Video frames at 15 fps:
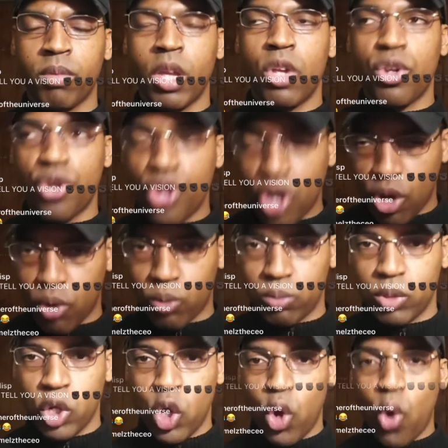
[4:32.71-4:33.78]
No,
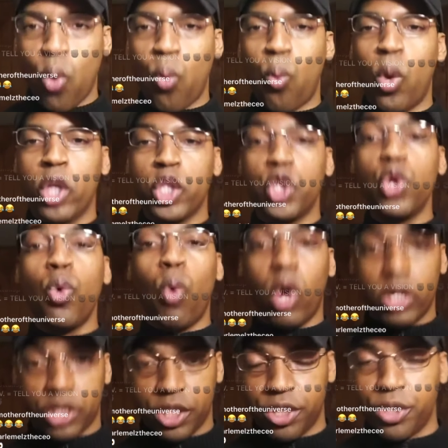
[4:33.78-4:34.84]
what you
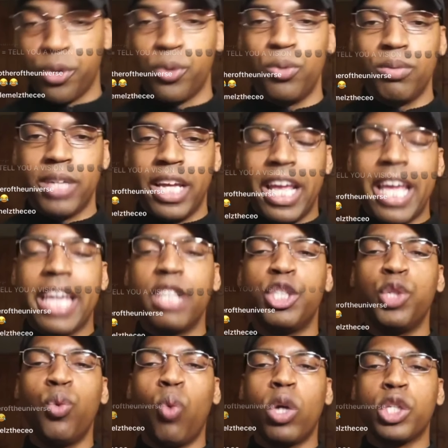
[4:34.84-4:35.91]
want to do is you
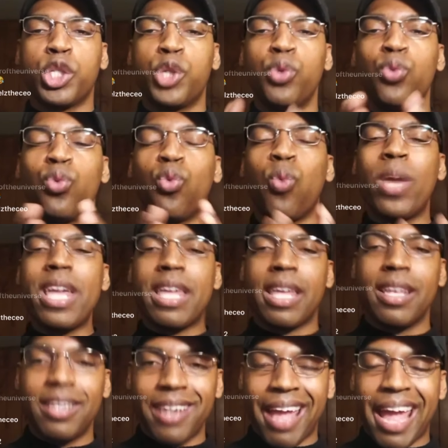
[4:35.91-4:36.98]
want to
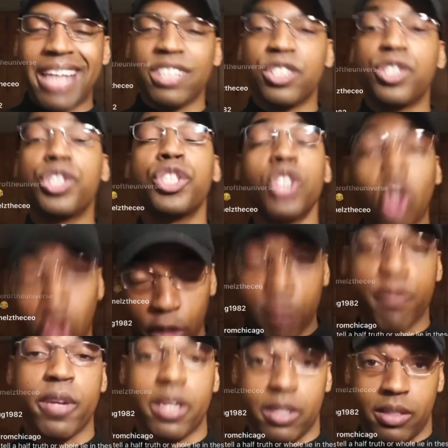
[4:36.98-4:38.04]
weaken and
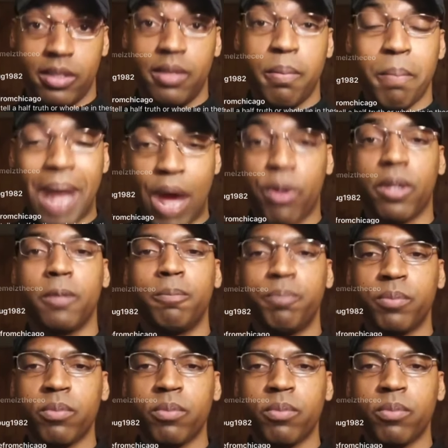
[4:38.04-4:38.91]
soften Malcolm.